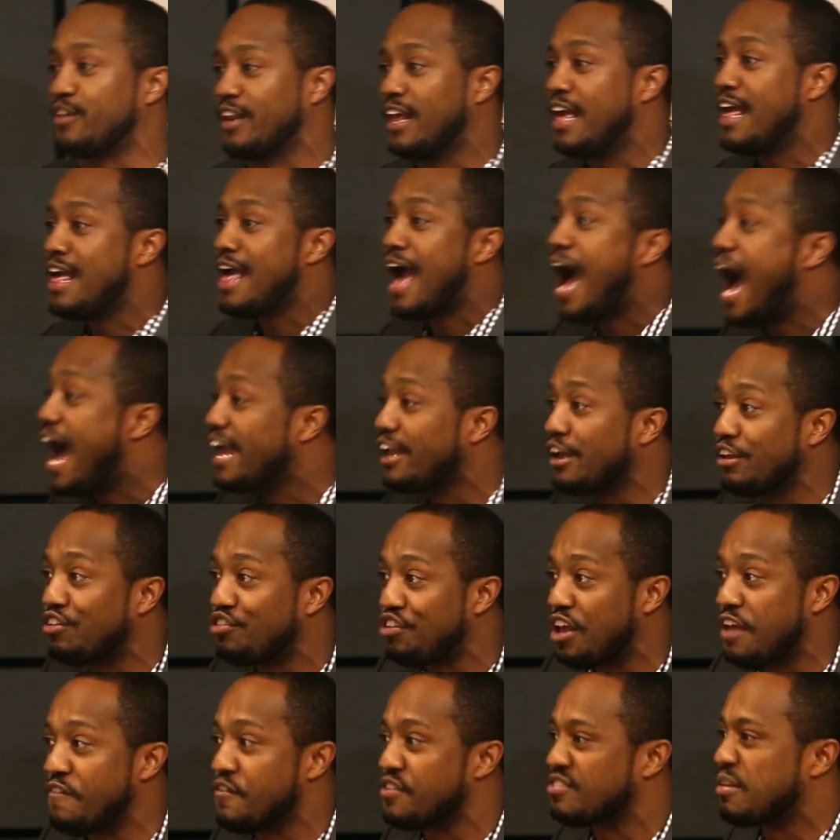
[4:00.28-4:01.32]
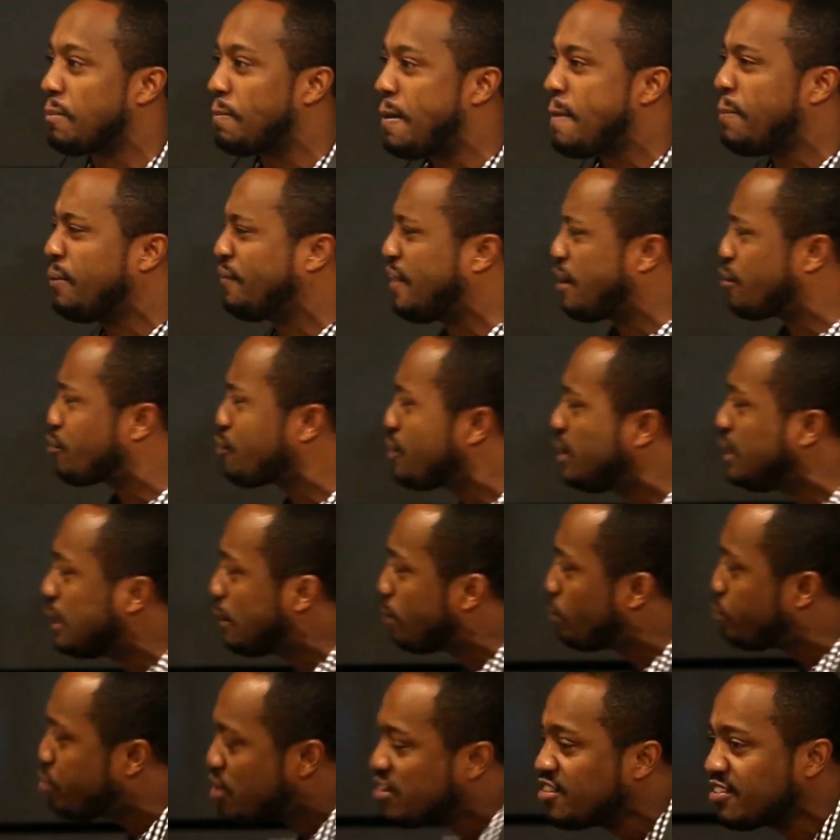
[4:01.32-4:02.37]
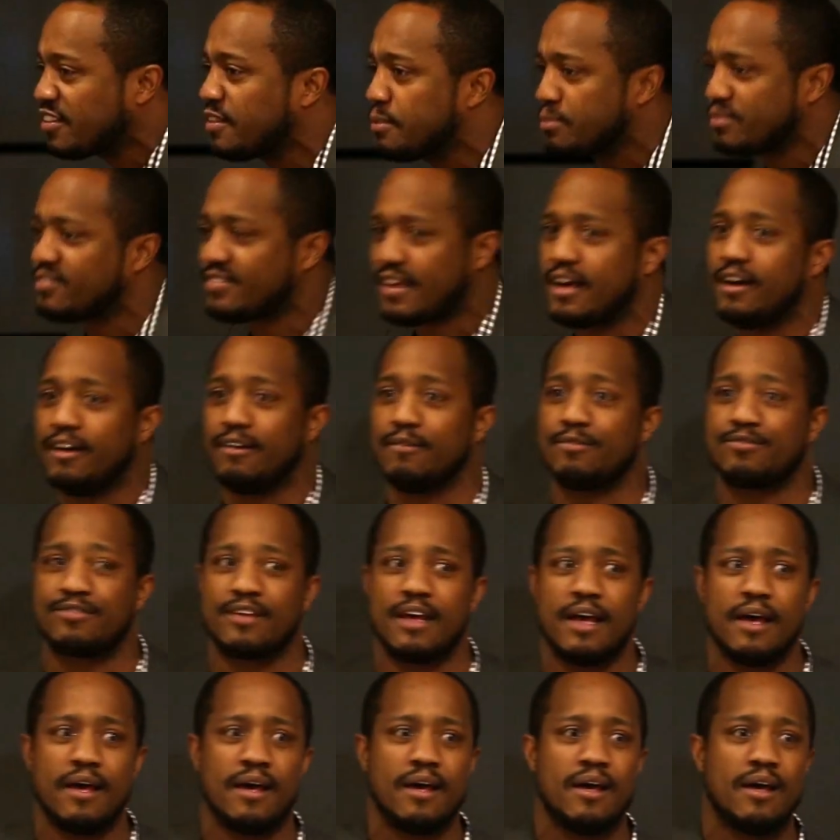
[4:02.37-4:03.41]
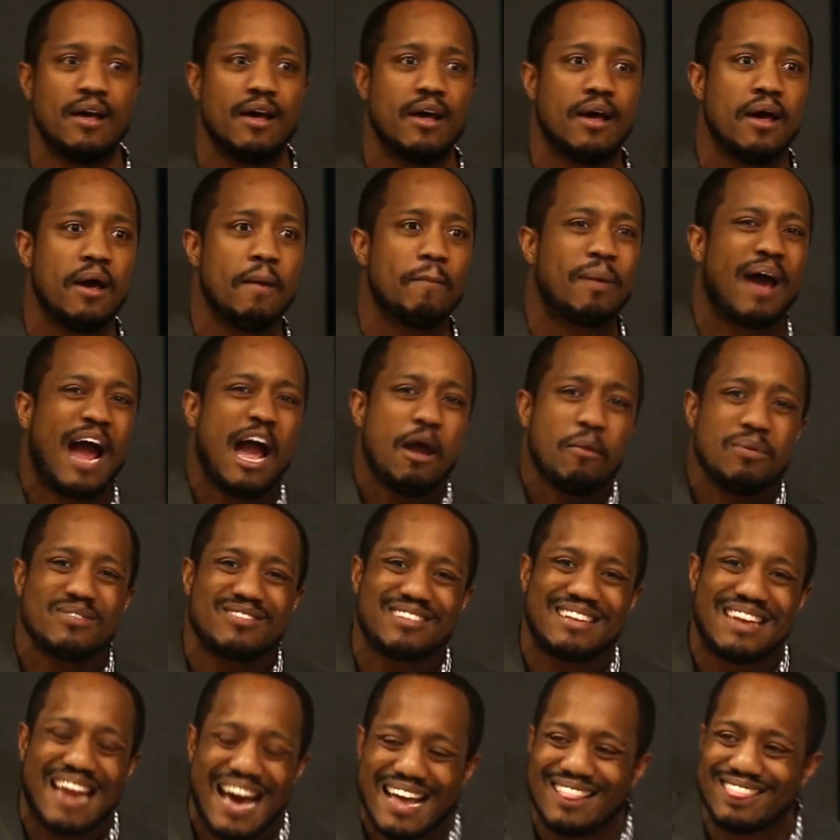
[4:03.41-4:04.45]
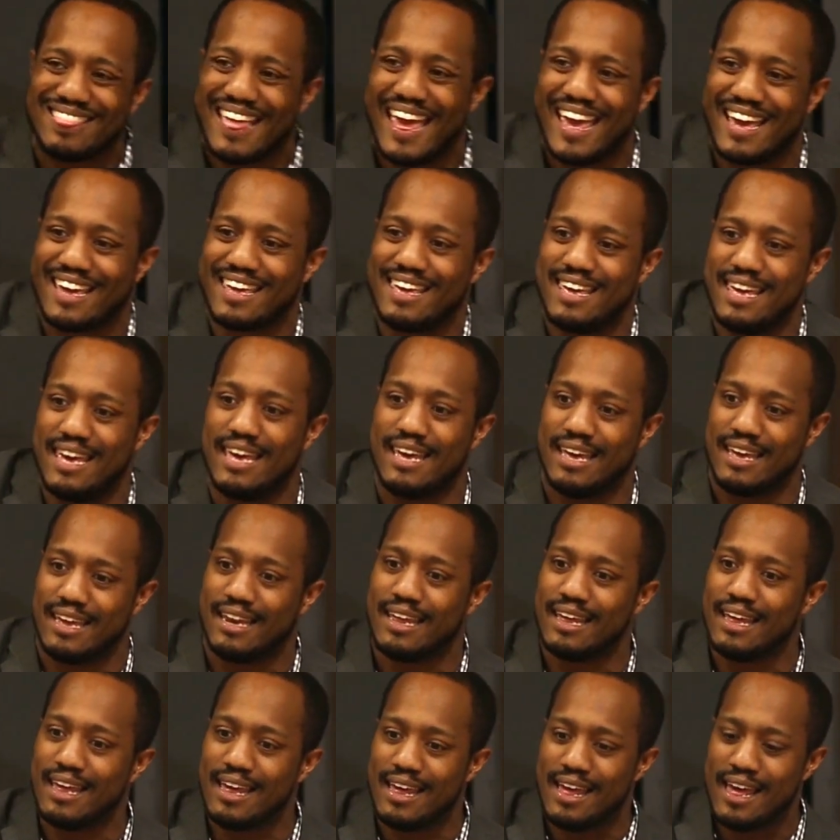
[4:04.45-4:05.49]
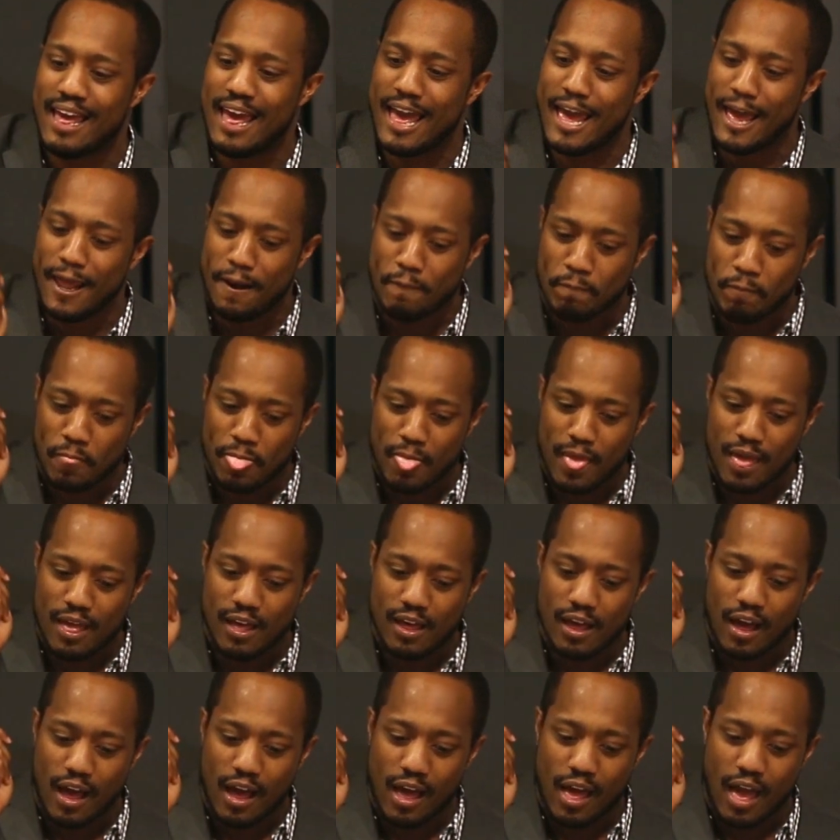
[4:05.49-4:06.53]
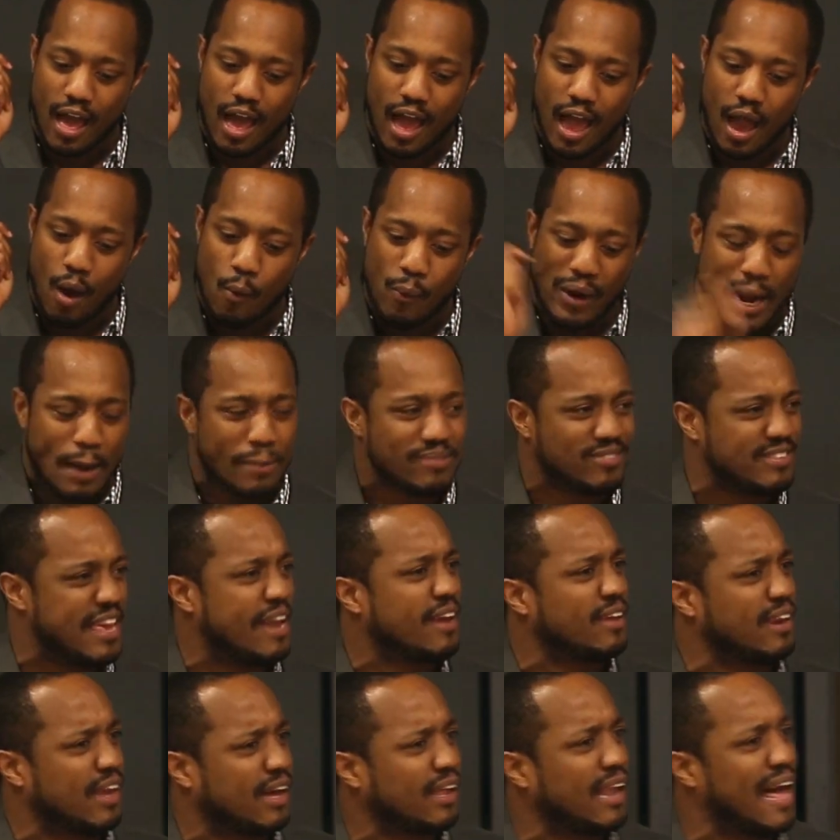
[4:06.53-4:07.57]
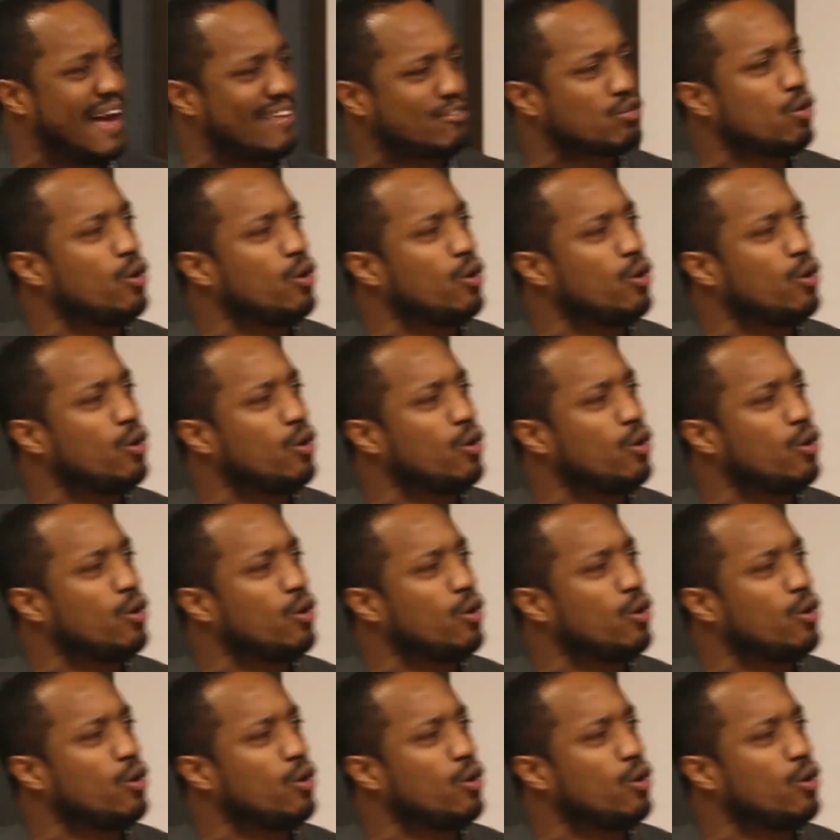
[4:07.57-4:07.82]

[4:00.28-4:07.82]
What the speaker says: and high achievers and people that really push themselves. But I was not that kid. And when I was taking a class